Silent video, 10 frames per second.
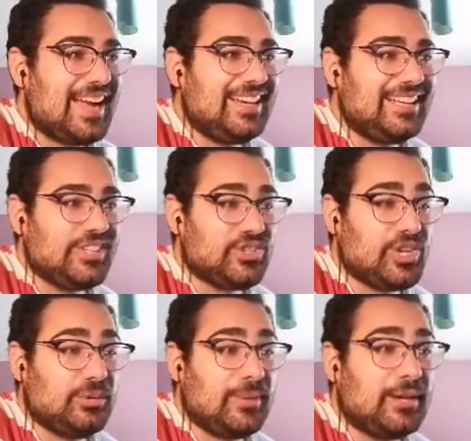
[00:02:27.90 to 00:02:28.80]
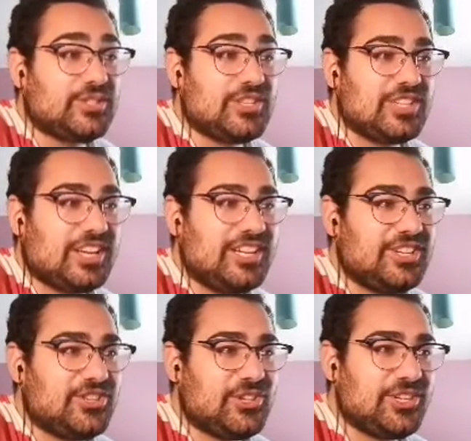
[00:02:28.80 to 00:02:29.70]
I need to show him how to tuck in
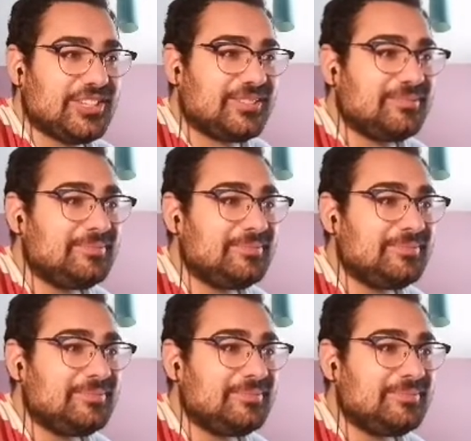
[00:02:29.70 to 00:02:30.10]
his shirt.